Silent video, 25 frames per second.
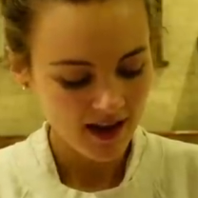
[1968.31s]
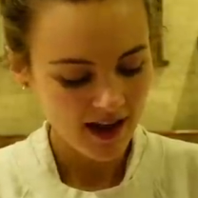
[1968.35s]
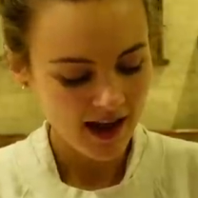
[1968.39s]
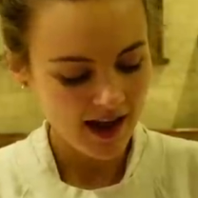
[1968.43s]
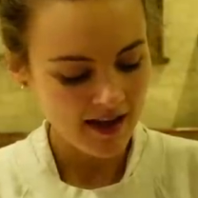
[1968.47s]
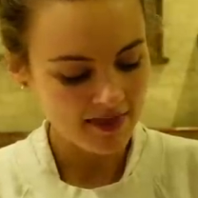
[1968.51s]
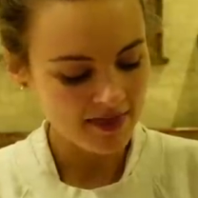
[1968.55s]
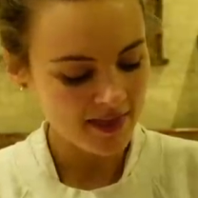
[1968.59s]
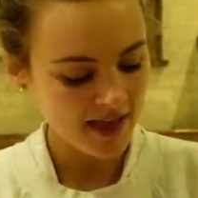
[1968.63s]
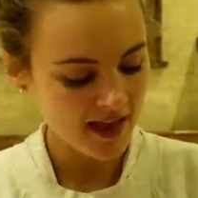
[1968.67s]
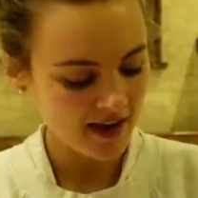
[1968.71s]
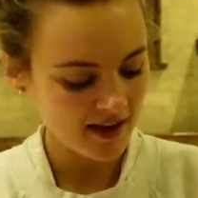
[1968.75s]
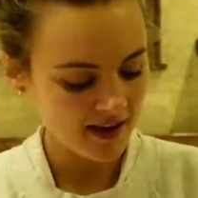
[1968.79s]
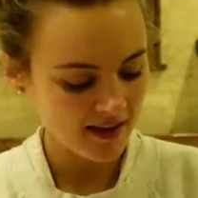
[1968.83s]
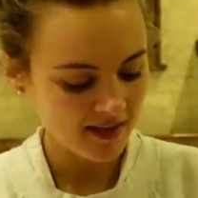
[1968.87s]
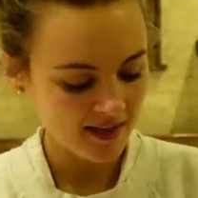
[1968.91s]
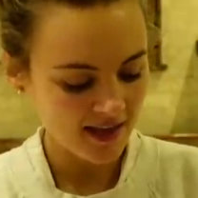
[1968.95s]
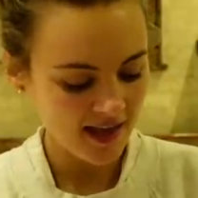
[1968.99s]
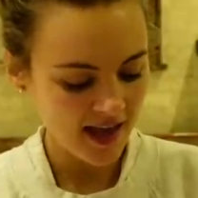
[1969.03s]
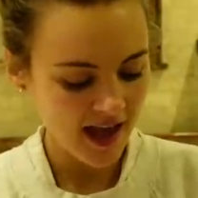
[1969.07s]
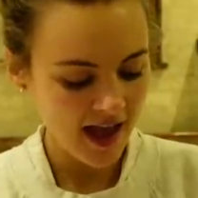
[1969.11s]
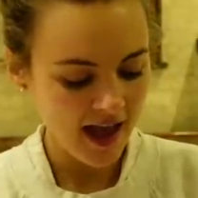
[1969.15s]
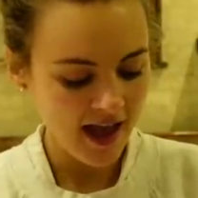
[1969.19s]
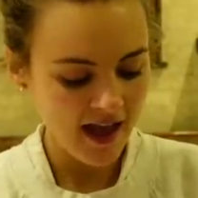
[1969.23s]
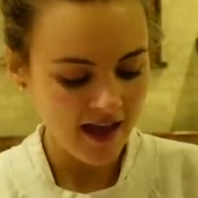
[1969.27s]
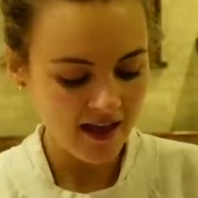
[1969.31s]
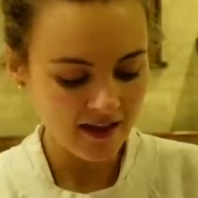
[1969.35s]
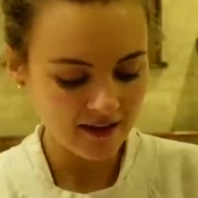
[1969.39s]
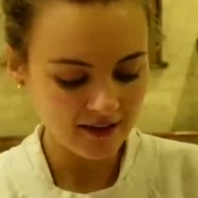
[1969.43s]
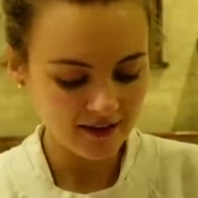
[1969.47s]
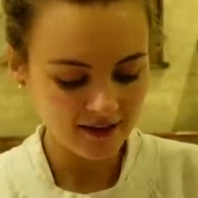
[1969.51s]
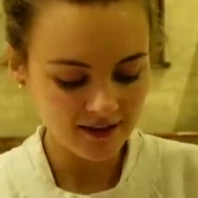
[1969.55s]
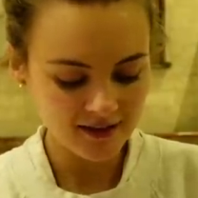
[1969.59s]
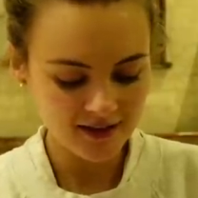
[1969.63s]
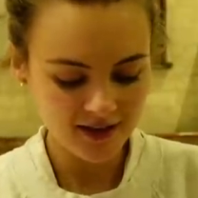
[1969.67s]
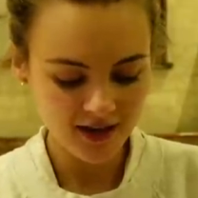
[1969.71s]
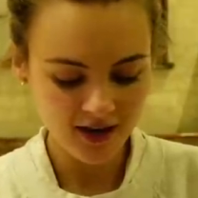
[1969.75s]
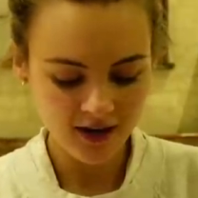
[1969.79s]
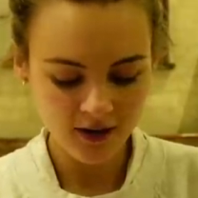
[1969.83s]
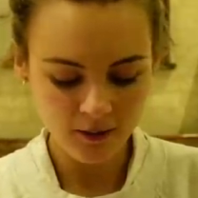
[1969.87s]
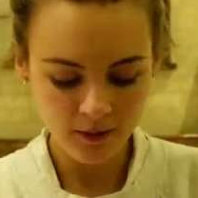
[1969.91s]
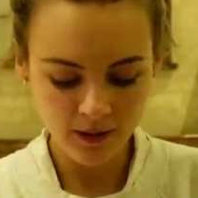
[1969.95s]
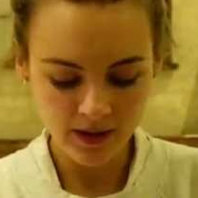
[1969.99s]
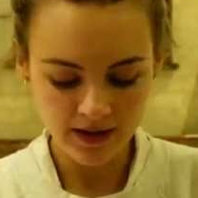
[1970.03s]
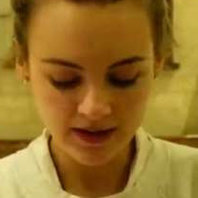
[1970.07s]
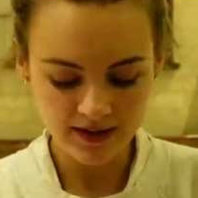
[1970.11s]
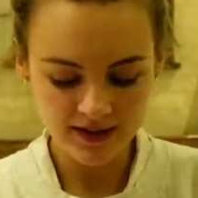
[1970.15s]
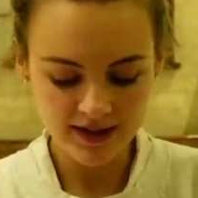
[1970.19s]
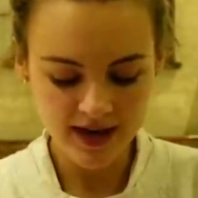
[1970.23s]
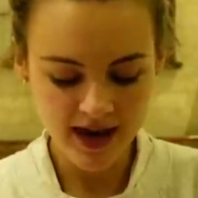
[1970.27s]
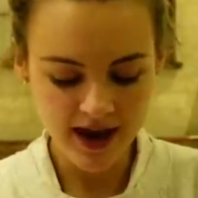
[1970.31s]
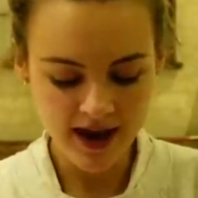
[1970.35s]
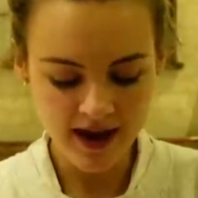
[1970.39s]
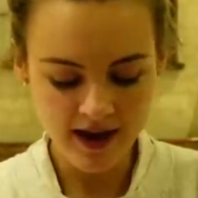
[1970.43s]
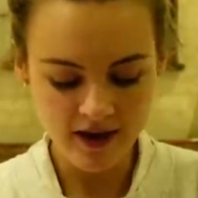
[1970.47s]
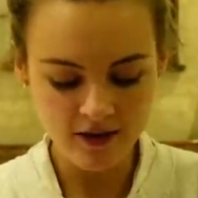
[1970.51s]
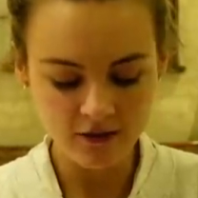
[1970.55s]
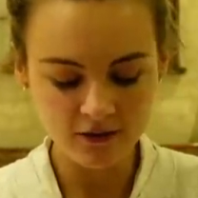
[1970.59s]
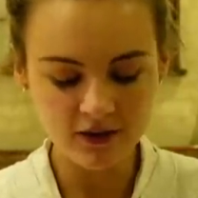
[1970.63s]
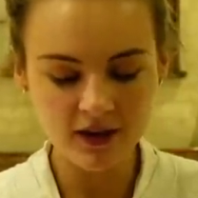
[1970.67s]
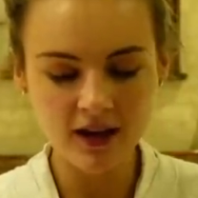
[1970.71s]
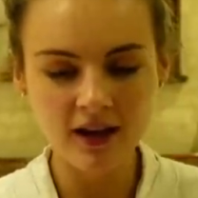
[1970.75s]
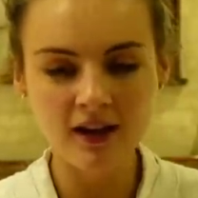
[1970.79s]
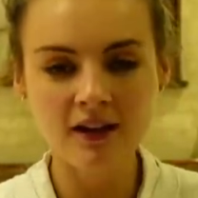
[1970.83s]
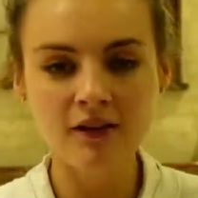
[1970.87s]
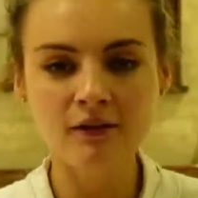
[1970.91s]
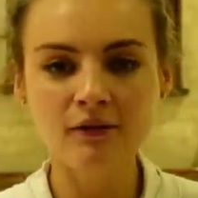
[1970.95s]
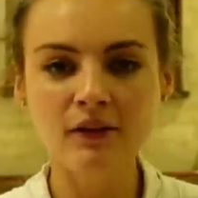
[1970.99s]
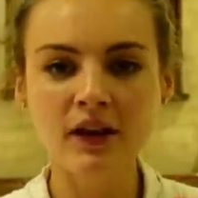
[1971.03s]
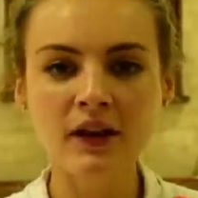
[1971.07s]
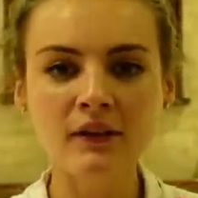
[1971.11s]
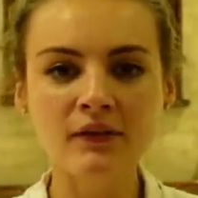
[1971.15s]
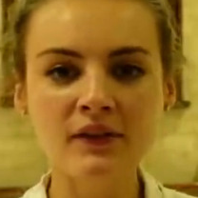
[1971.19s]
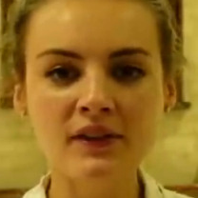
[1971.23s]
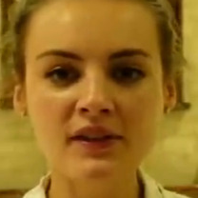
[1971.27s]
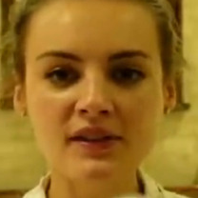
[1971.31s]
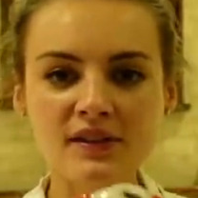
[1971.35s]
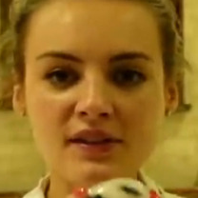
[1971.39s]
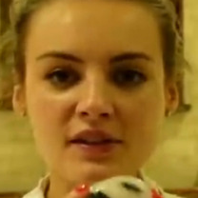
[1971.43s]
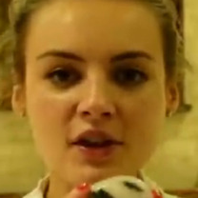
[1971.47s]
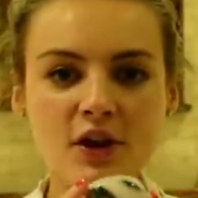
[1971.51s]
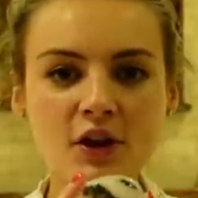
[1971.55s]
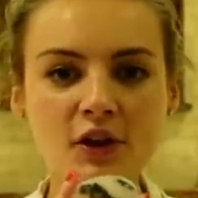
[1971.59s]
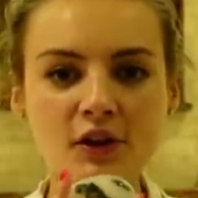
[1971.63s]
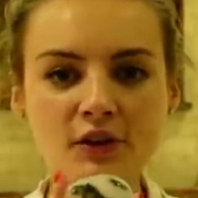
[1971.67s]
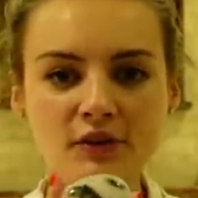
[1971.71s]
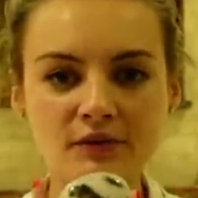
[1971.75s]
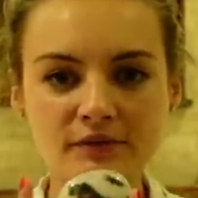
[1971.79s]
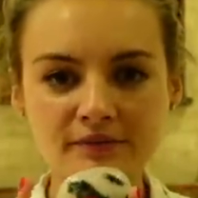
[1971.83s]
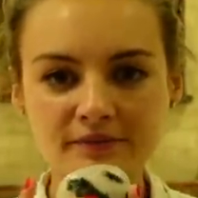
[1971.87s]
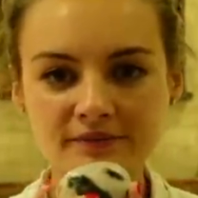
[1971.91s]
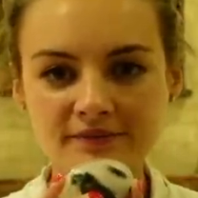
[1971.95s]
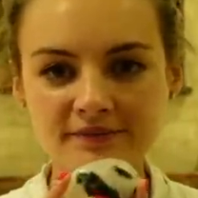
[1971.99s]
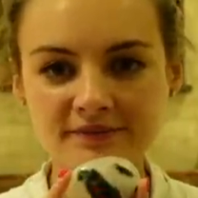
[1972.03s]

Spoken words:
And then at the end, I went down and I found this stone.